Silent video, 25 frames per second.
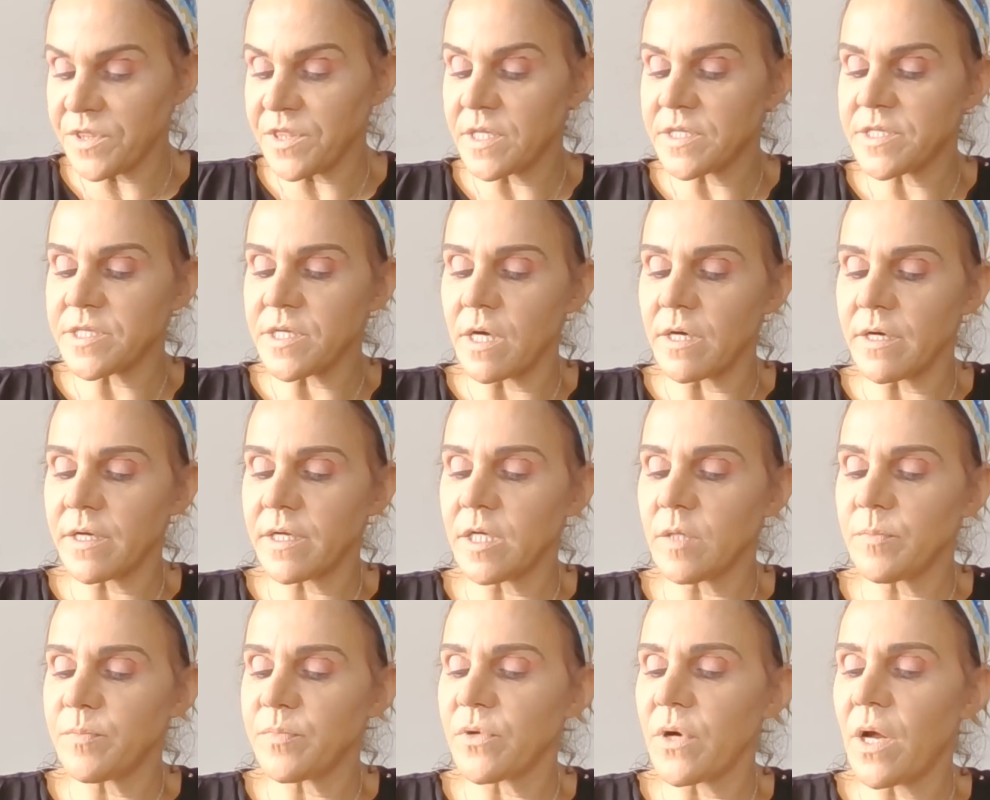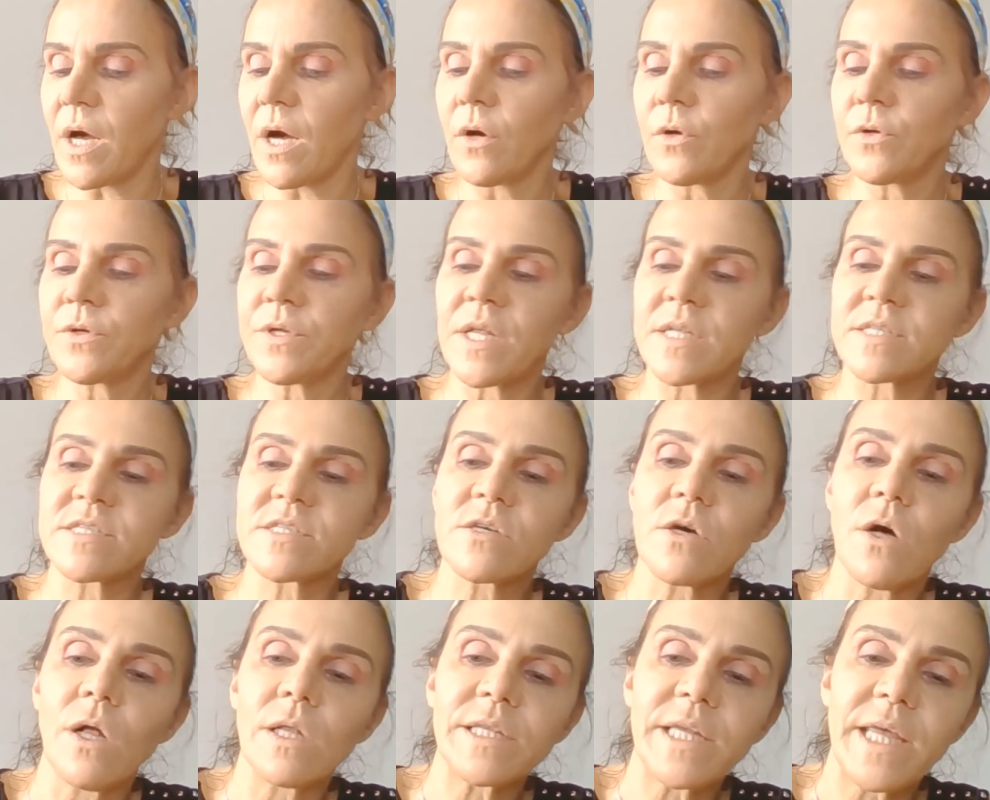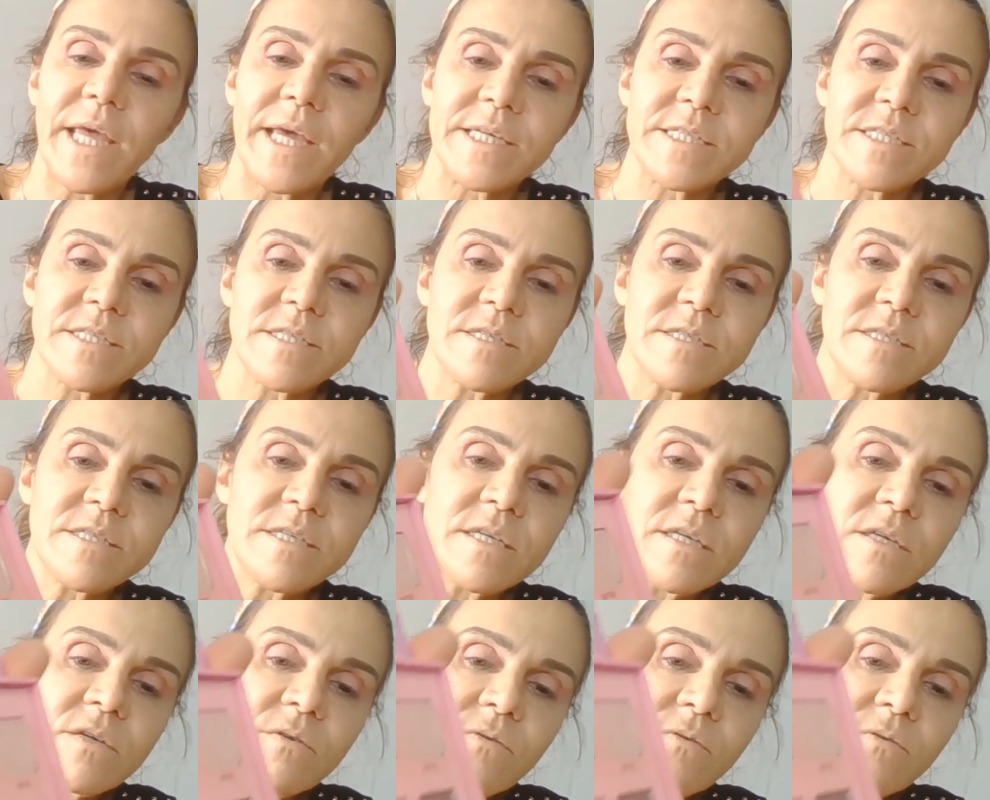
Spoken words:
the darker brown that's called Ecstasy